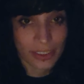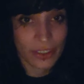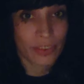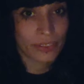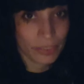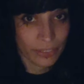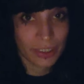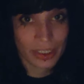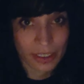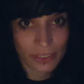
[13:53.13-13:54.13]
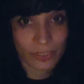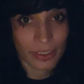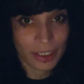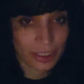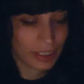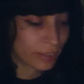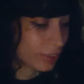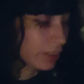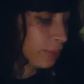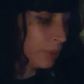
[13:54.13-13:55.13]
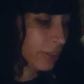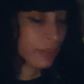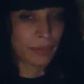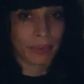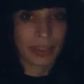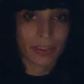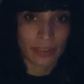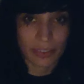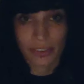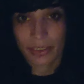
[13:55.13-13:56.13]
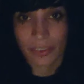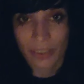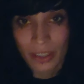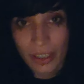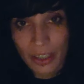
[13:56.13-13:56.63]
No grown ass adult has any right to be codependent on another.